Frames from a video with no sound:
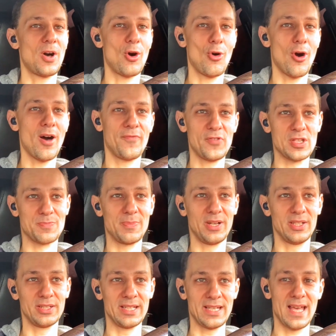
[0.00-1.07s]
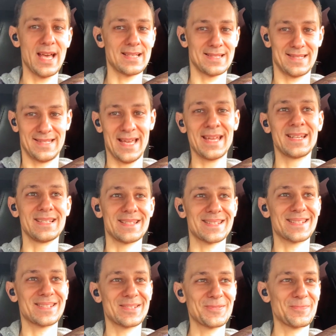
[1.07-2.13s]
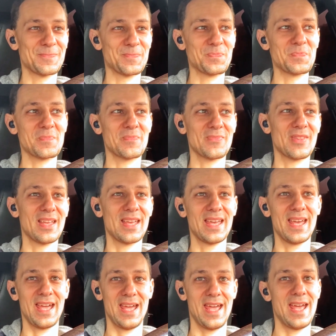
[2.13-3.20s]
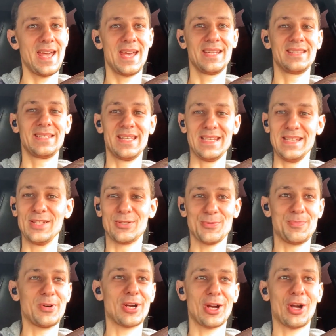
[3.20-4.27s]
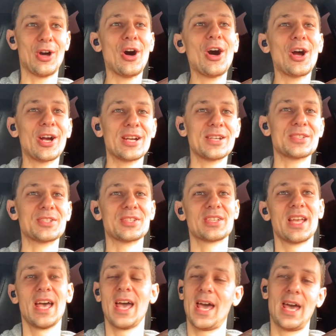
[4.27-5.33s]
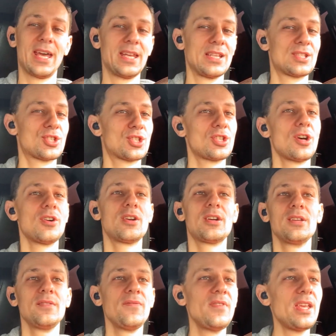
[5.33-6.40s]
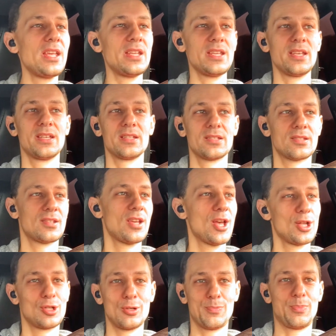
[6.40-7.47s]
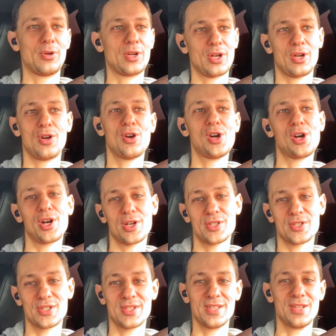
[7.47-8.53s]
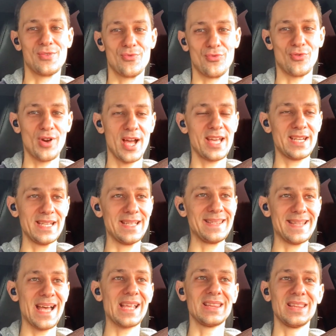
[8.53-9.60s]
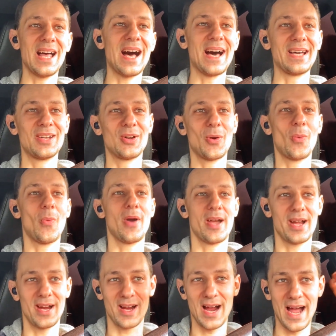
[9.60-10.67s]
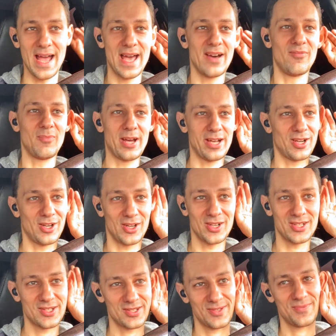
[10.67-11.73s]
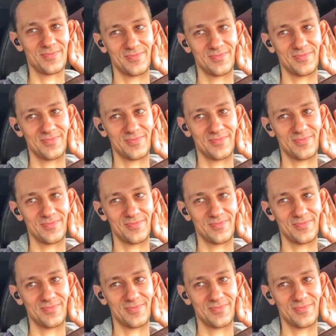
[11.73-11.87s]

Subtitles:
office building has tenants and they need to park cars, and it's so convenient to park cars right in that lot where I have my cars,